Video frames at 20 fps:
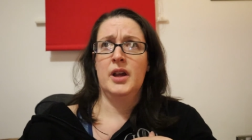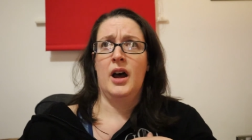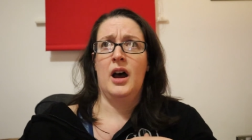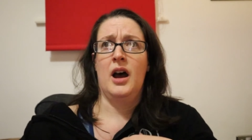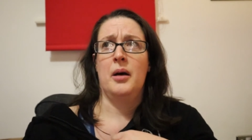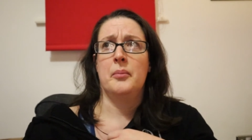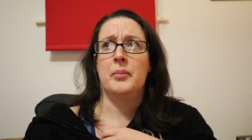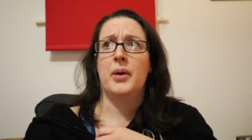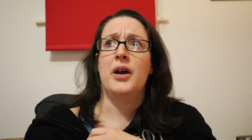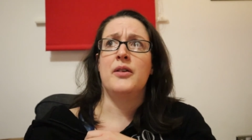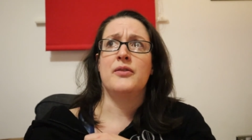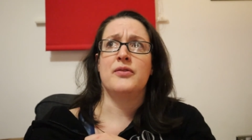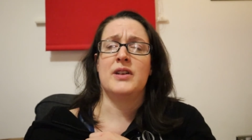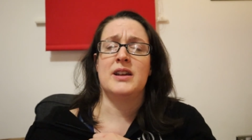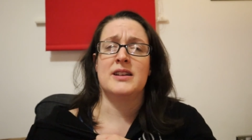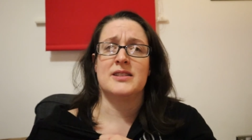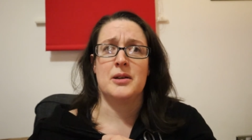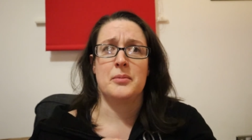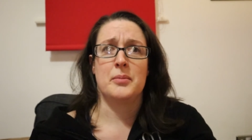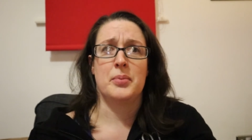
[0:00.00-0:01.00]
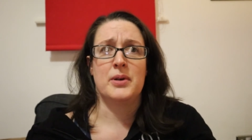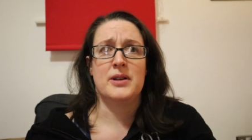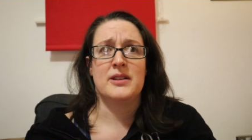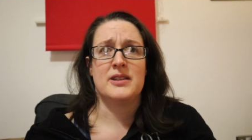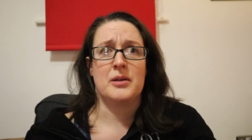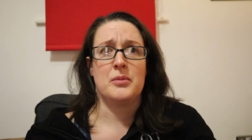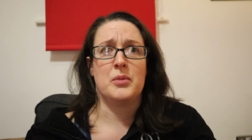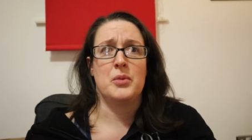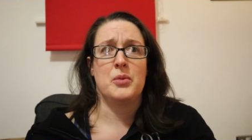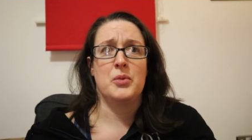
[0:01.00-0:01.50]
hopefully at some point
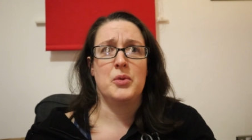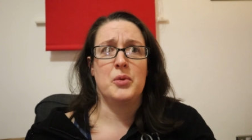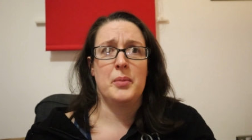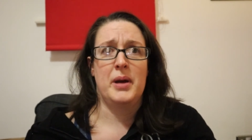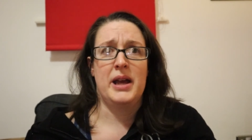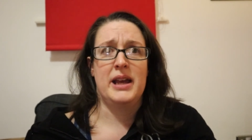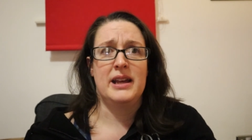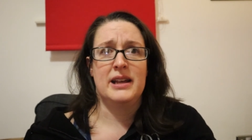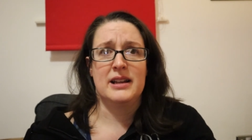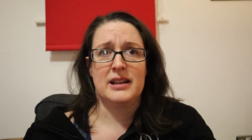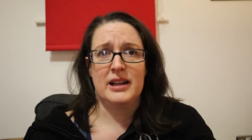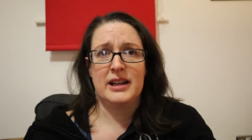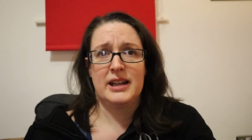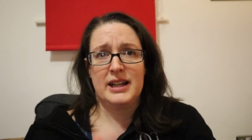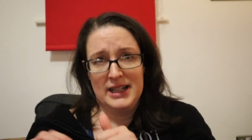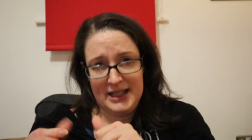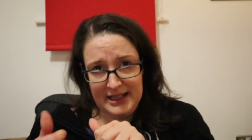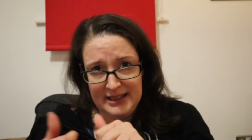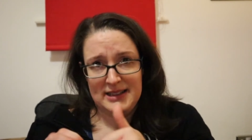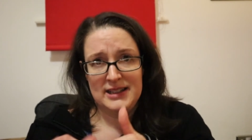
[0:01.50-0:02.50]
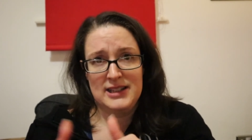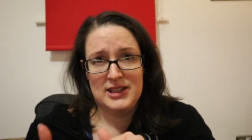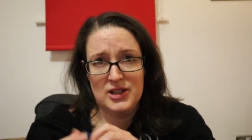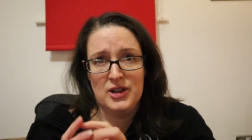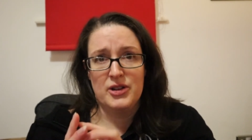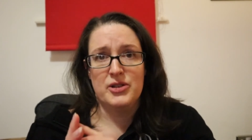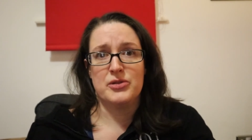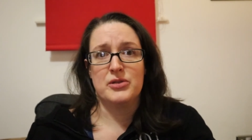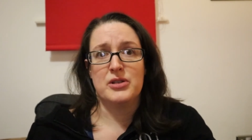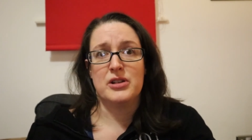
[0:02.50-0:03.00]
someone will make like an easy
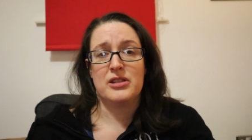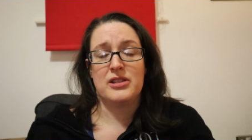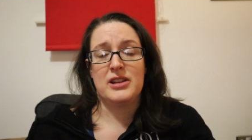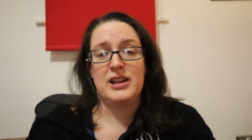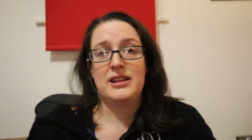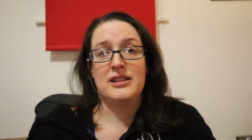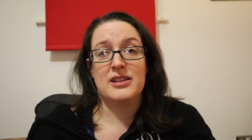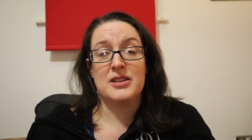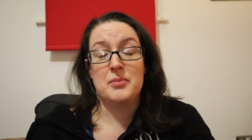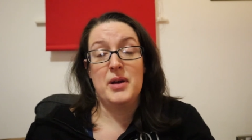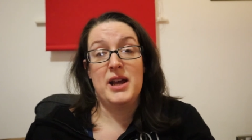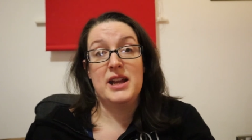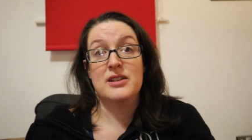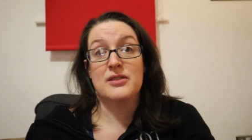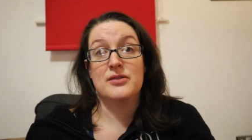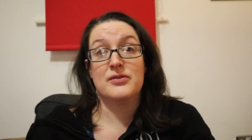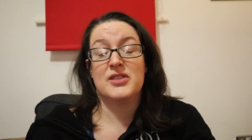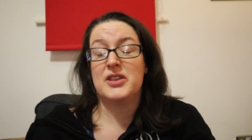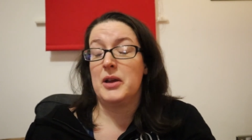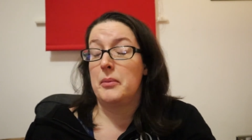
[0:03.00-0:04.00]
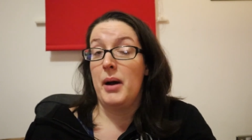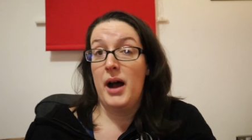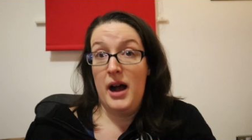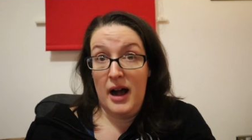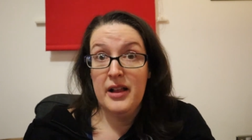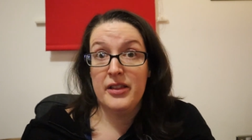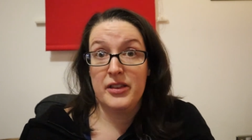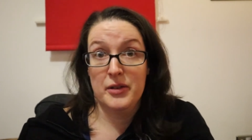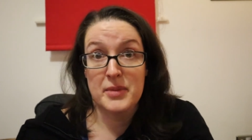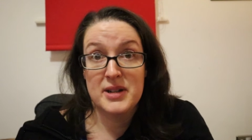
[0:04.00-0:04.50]
deodorant thing that's made of some
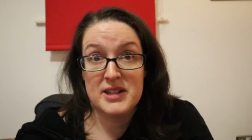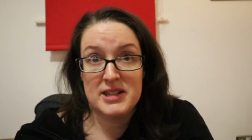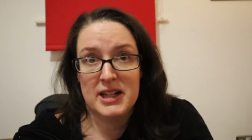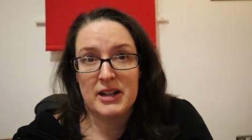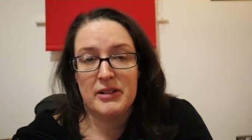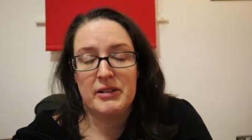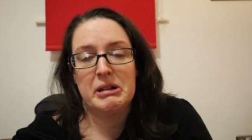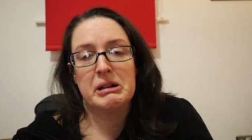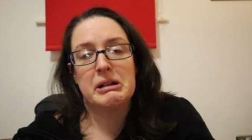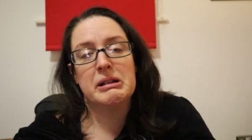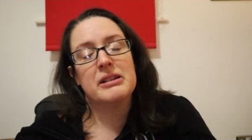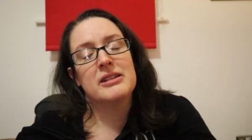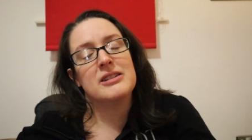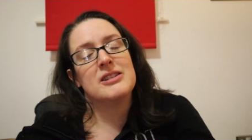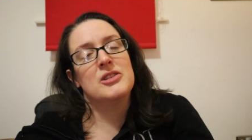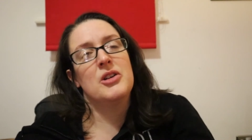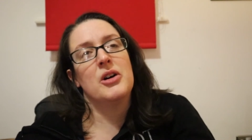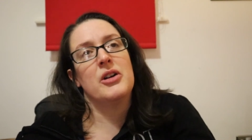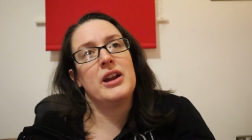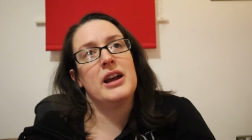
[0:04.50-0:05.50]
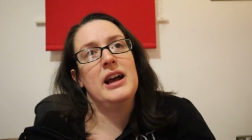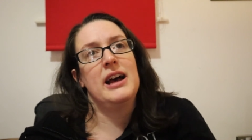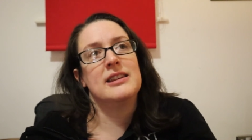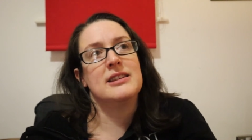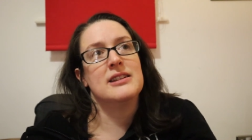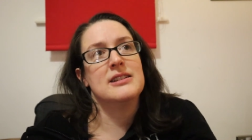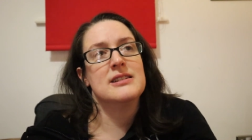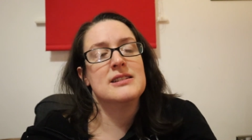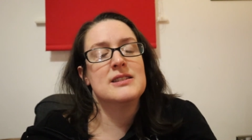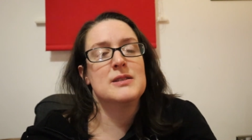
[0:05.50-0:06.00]
other material that's not
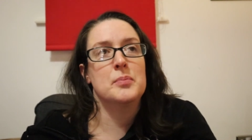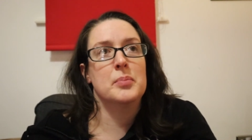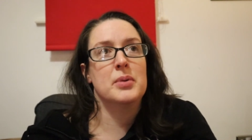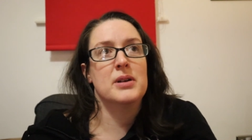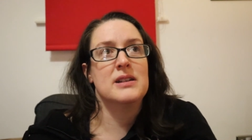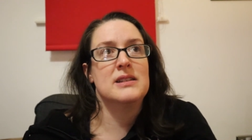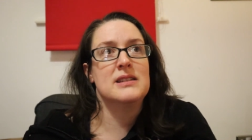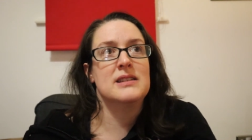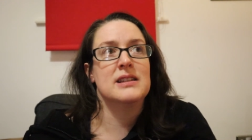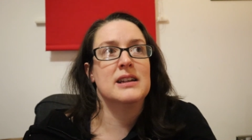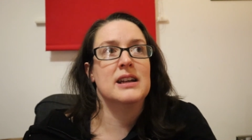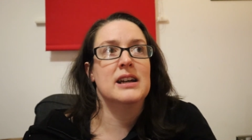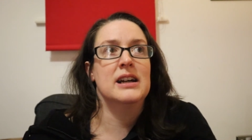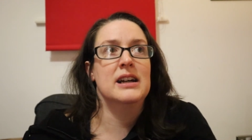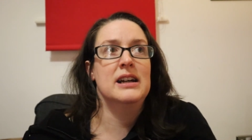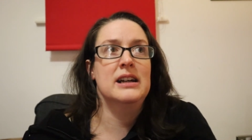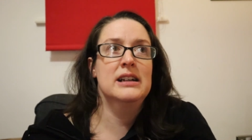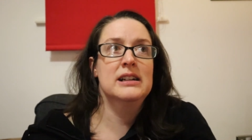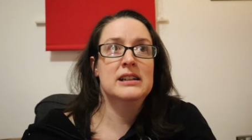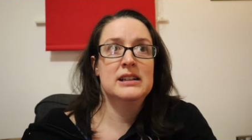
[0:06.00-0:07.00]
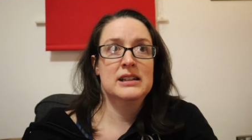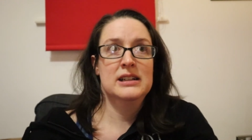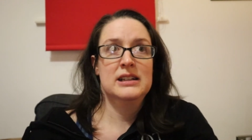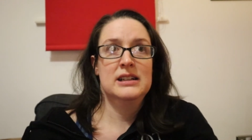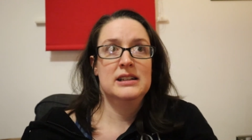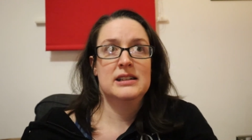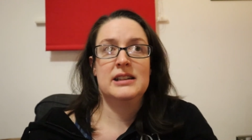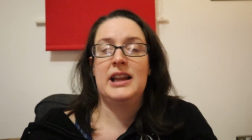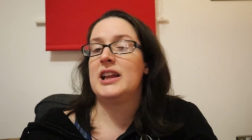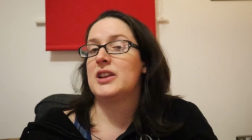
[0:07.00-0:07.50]
hazardous, but
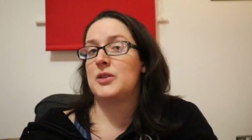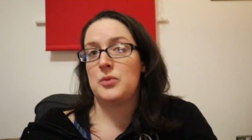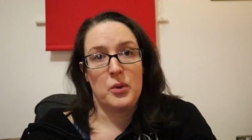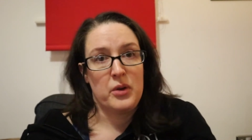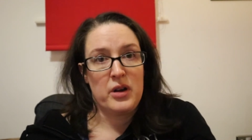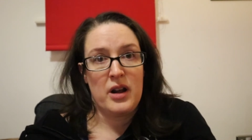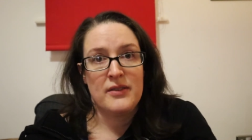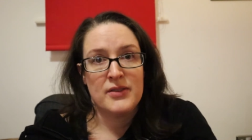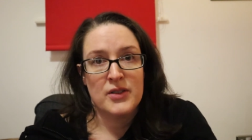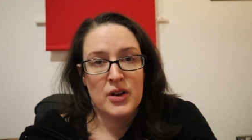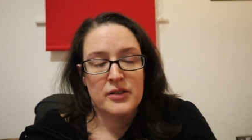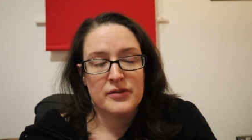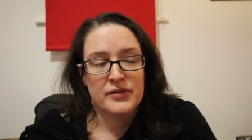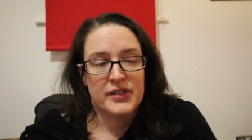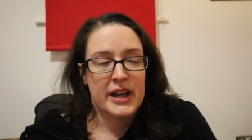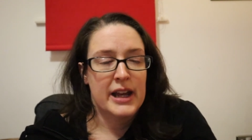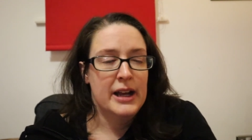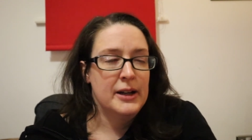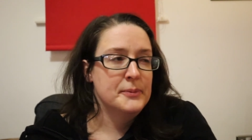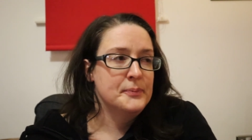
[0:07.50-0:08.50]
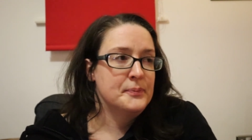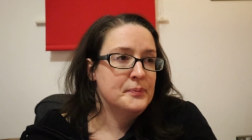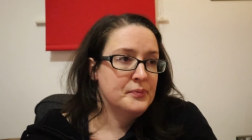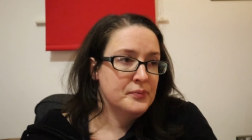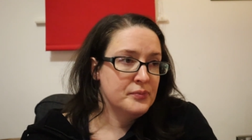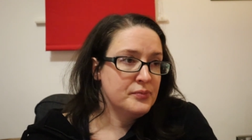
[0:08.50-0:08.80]
that's what I've got for now.